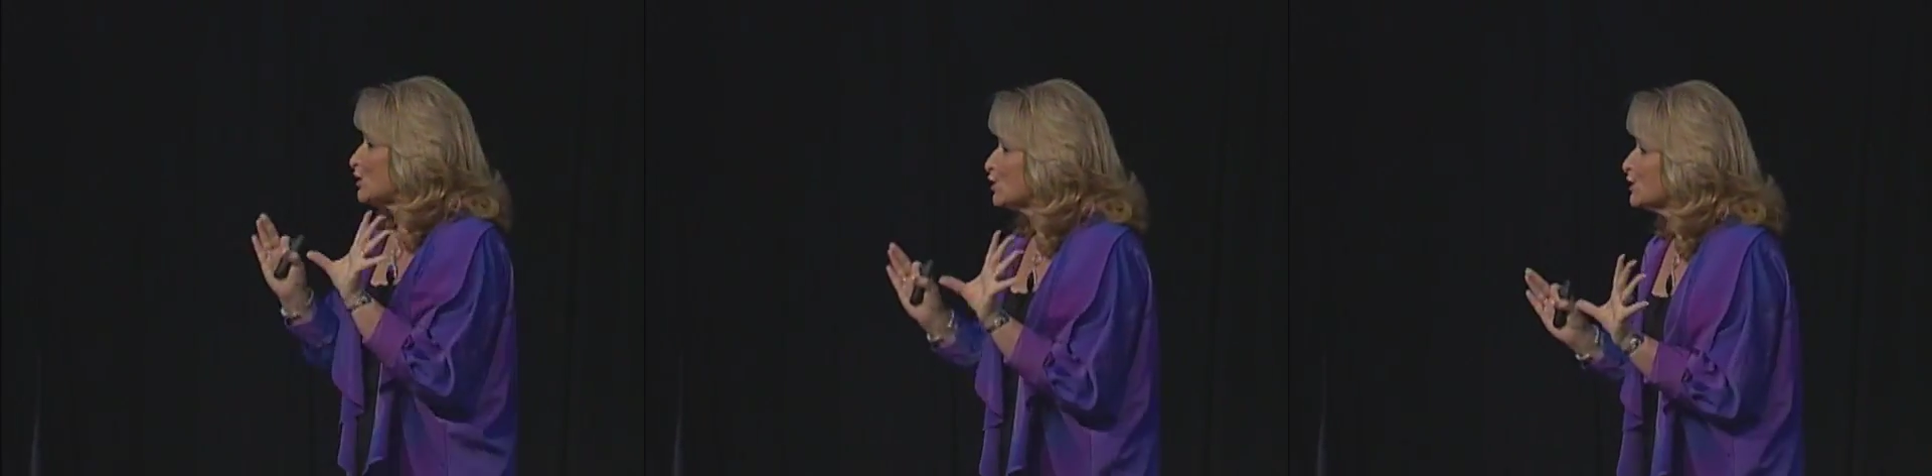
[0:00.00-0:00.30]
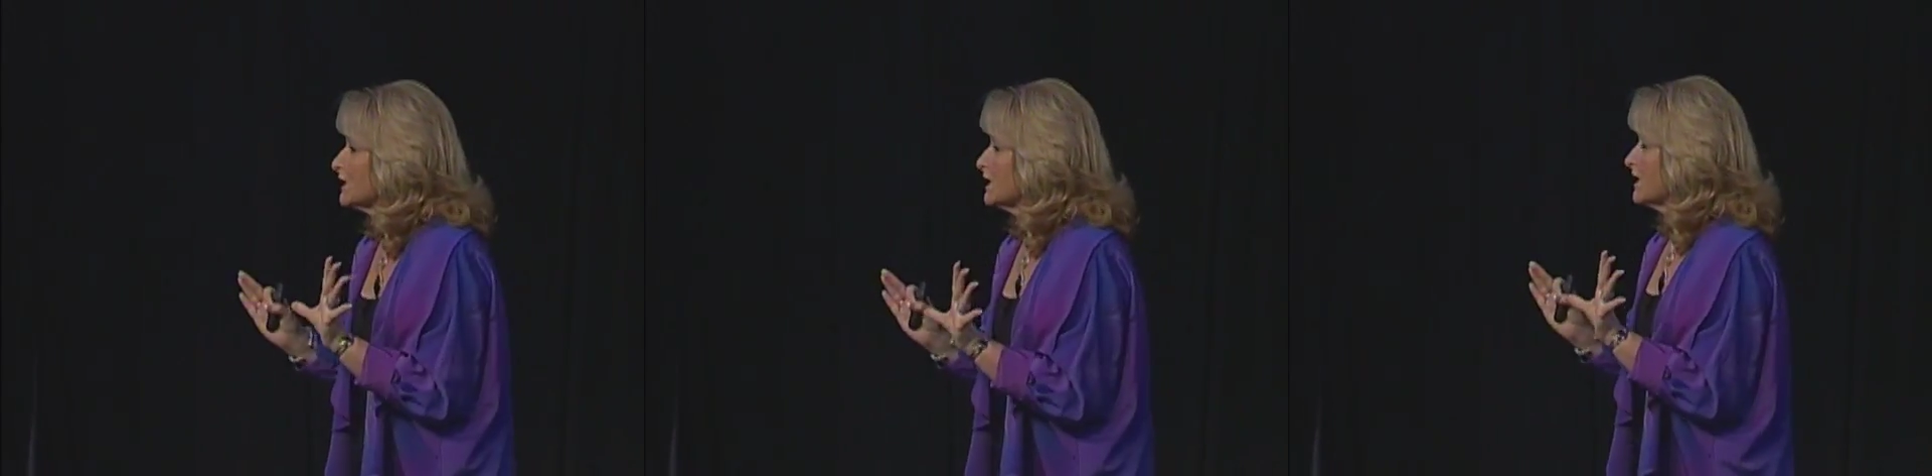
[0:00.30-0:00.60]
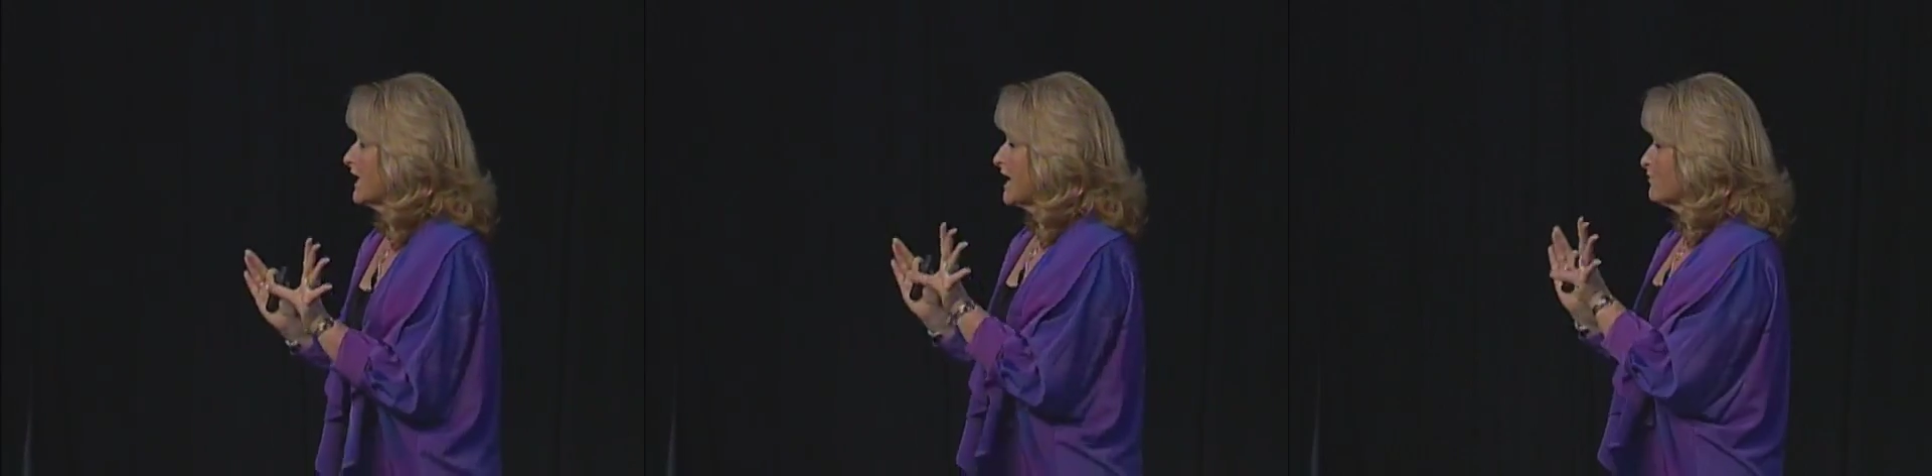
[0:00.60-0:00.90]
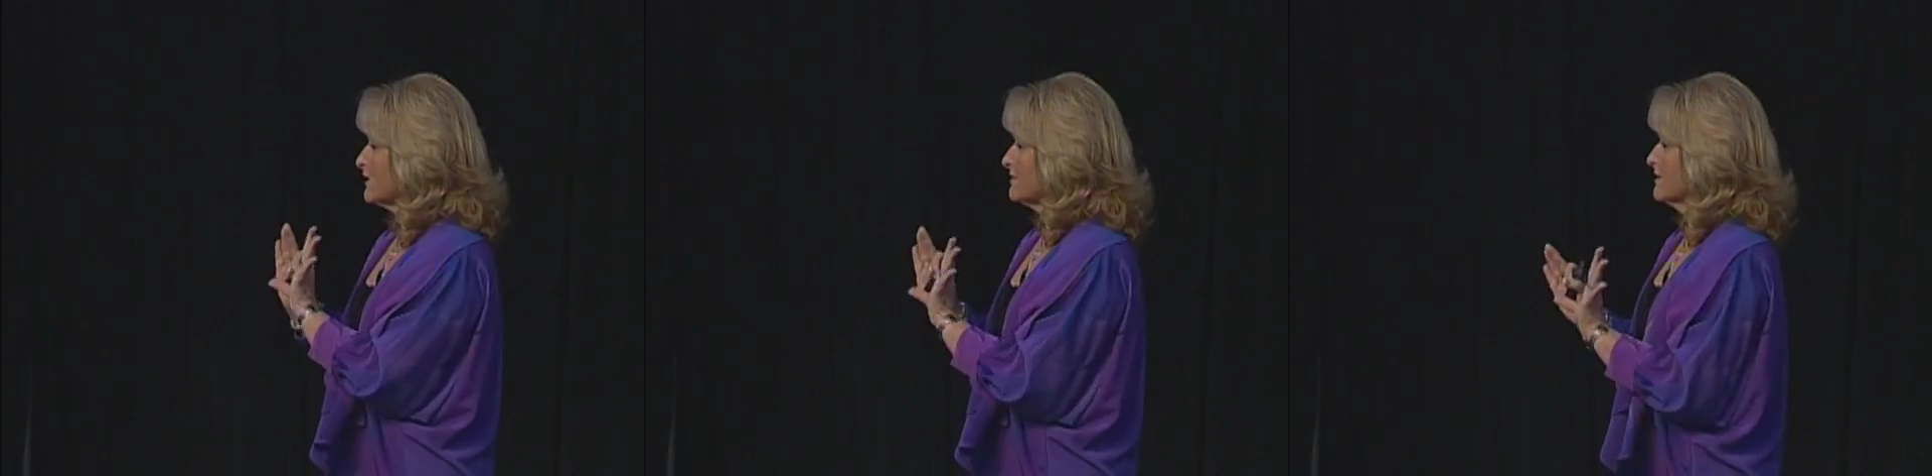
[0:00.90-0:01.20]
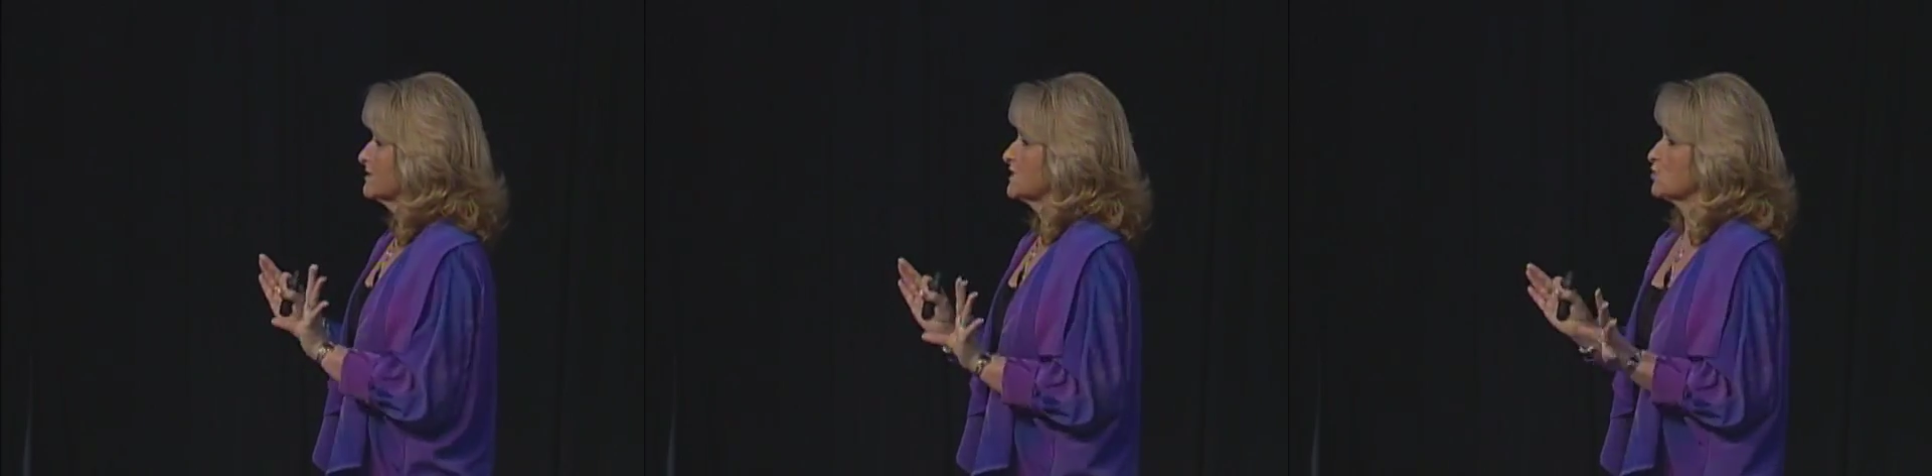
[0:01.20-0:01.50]
looking at
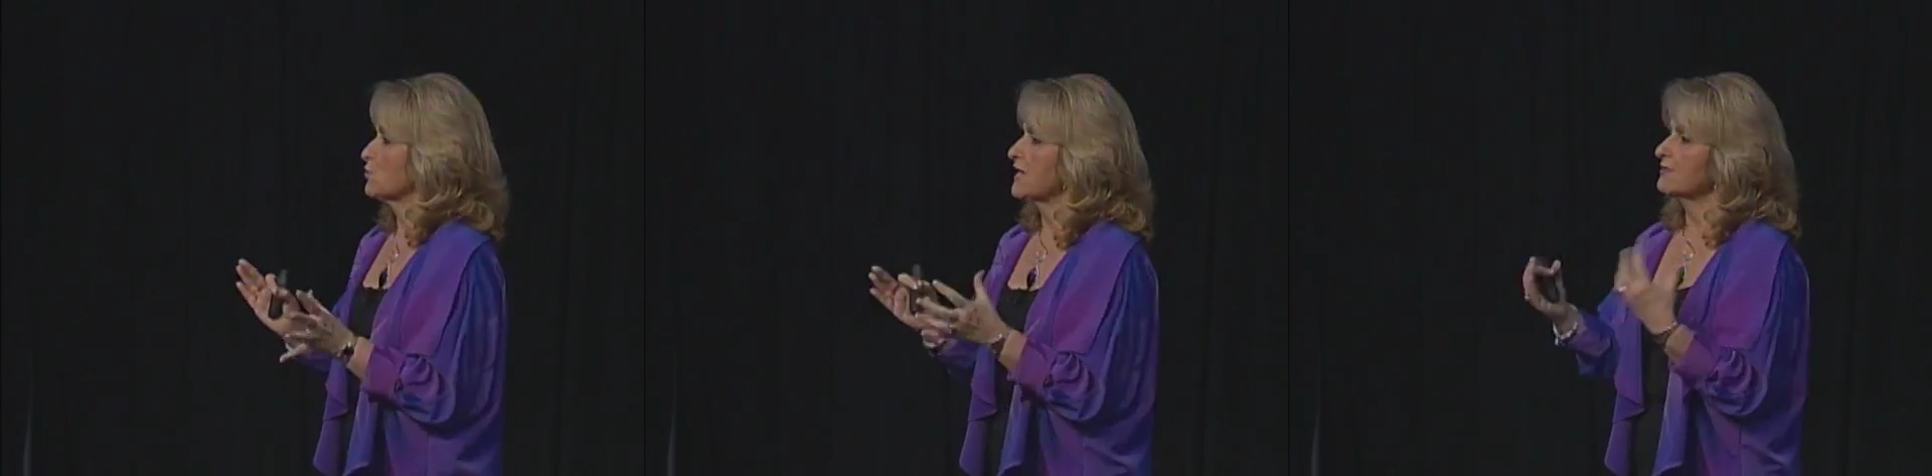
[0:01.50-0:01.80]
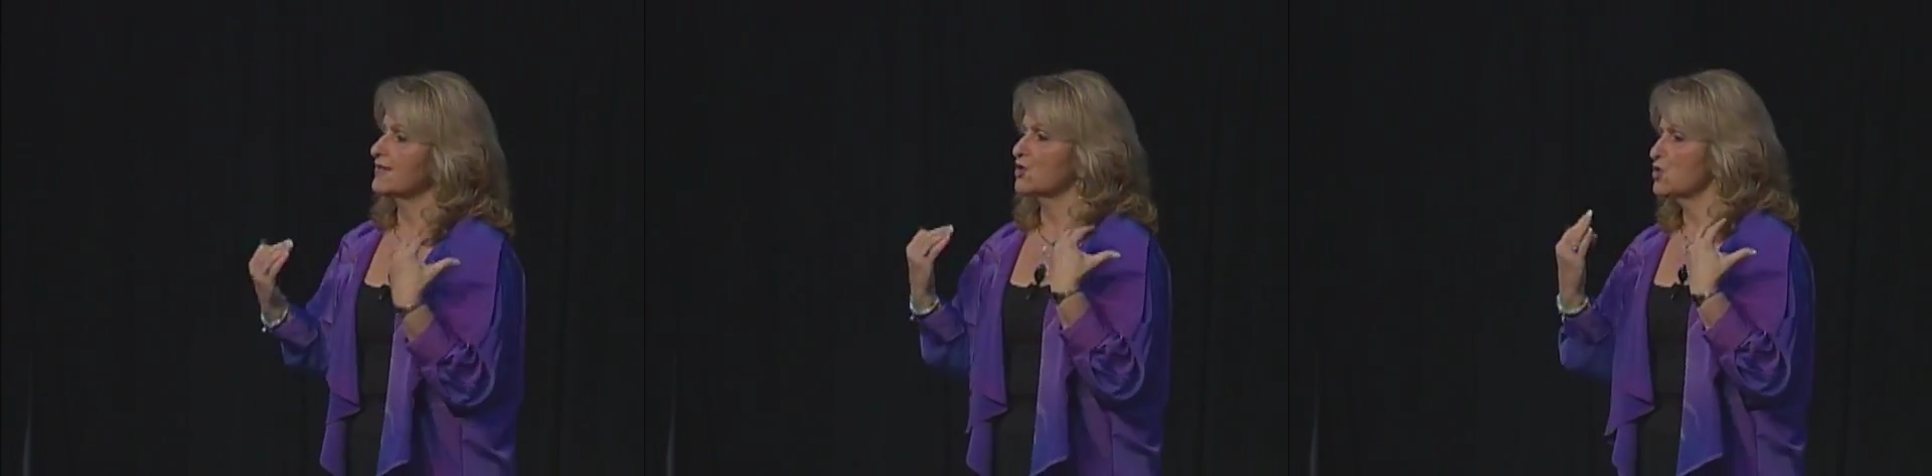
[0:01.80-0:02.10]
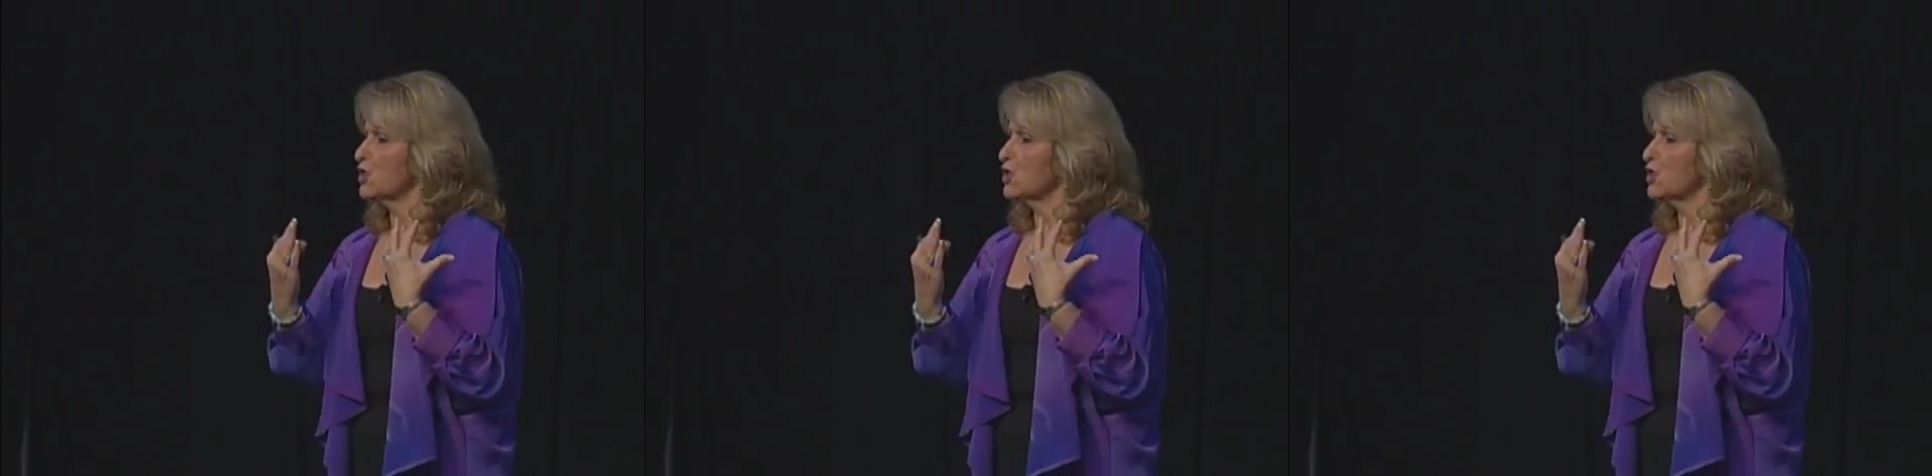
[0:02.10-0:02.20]
everything that's right there,